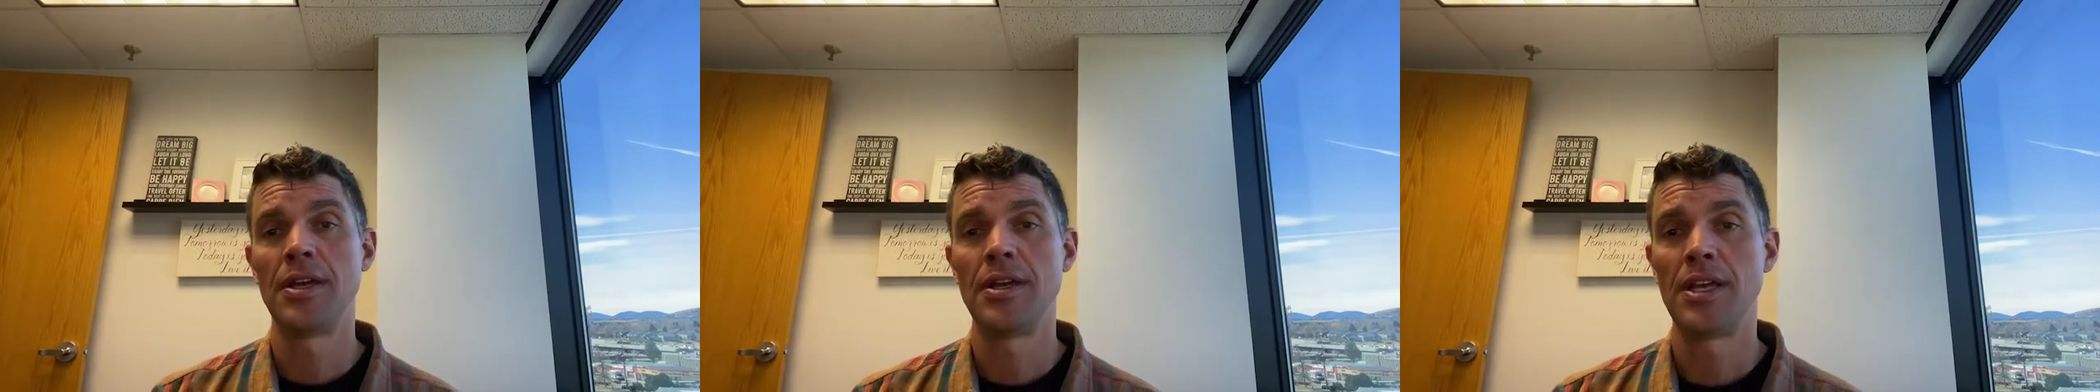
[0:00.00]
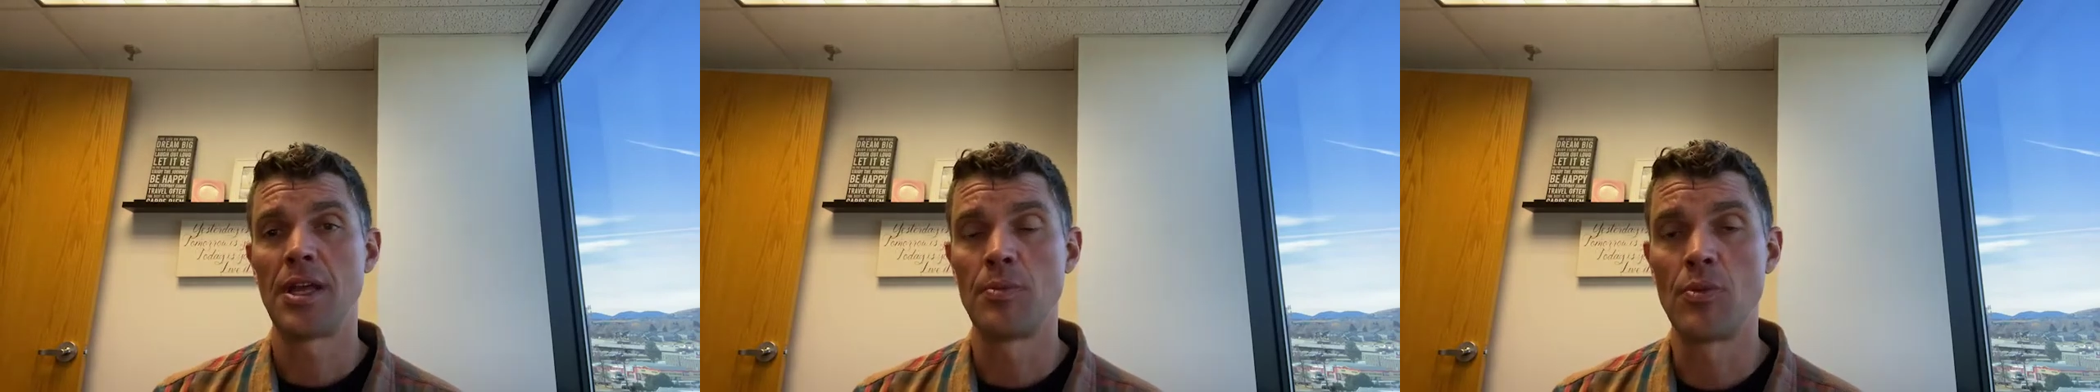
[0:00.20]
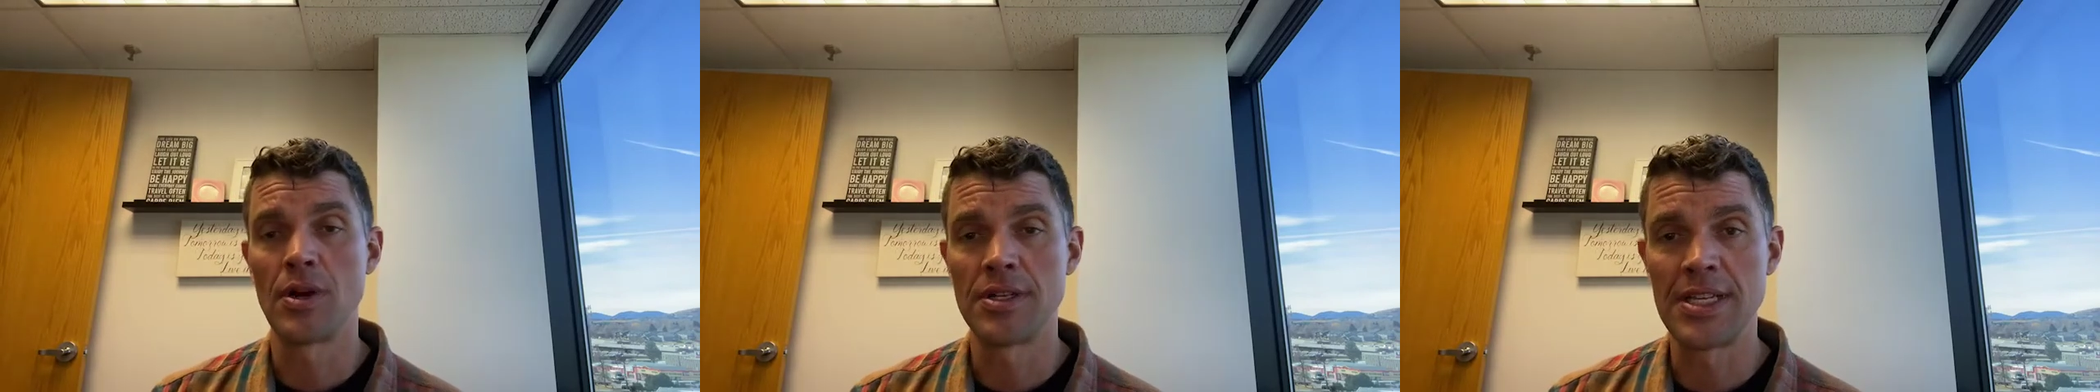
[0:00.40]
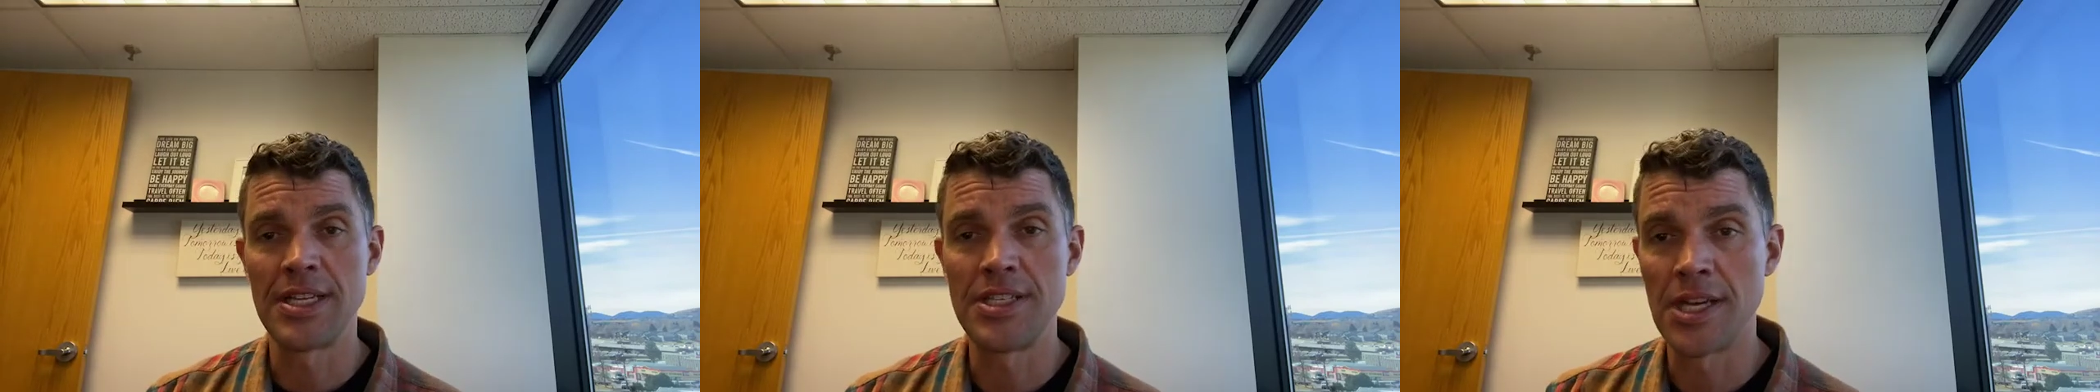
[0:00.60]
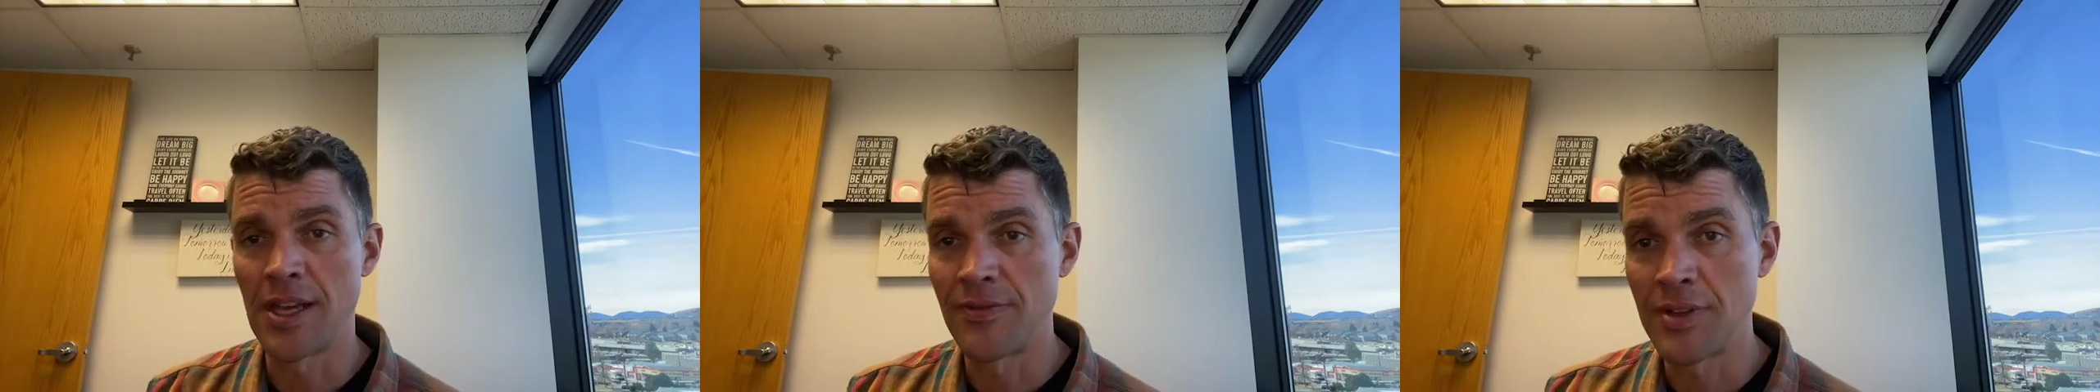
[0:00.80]
in more
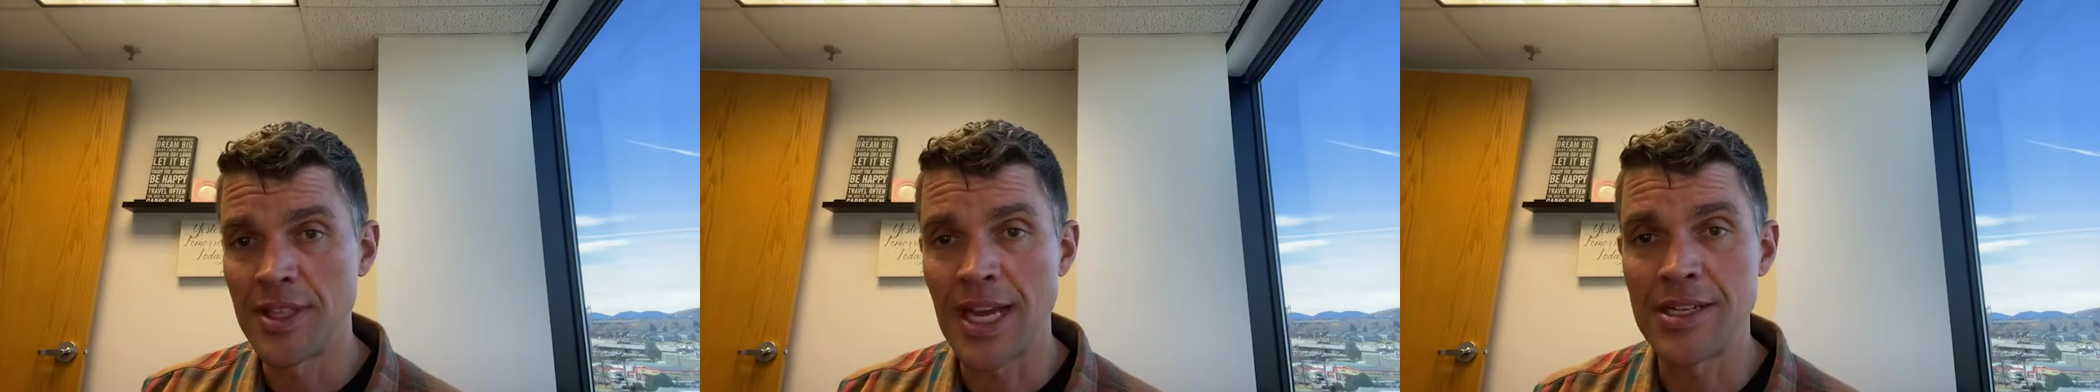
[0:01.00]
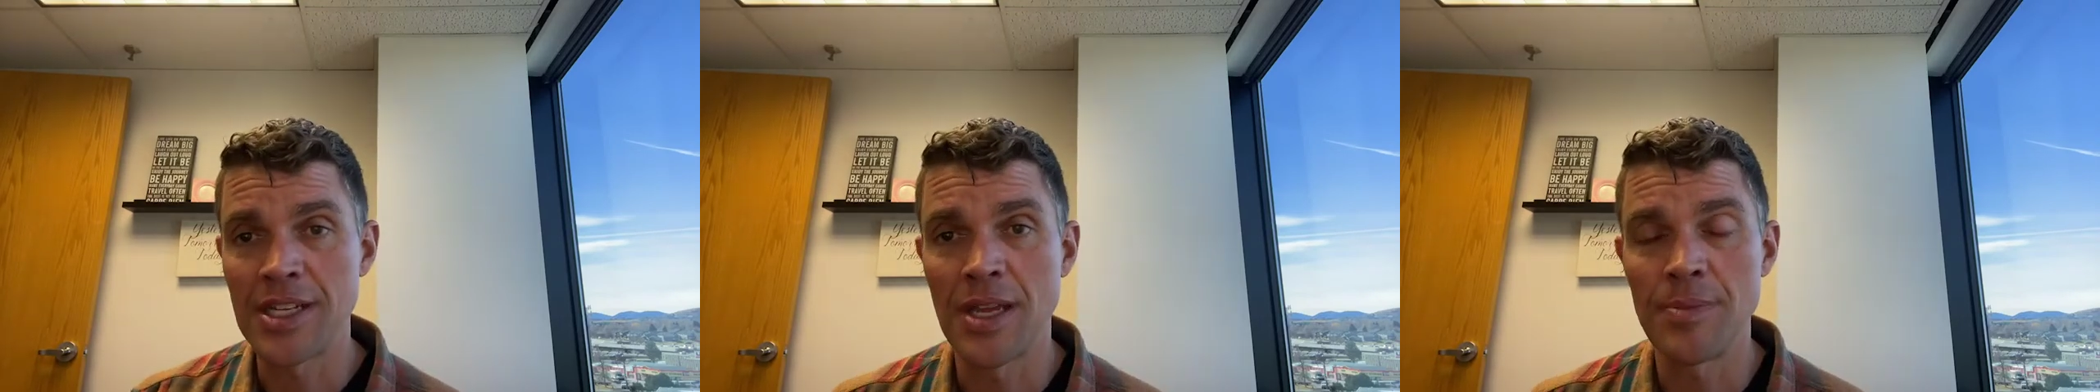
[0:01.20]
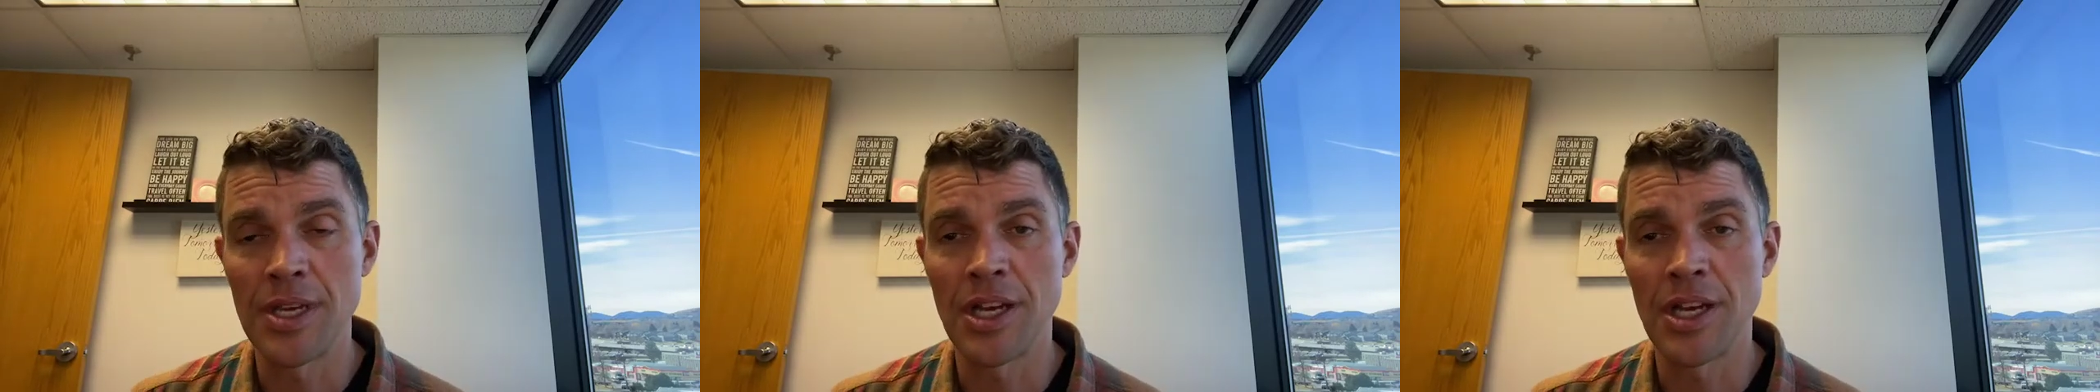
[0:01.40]
detail if you'd like to give me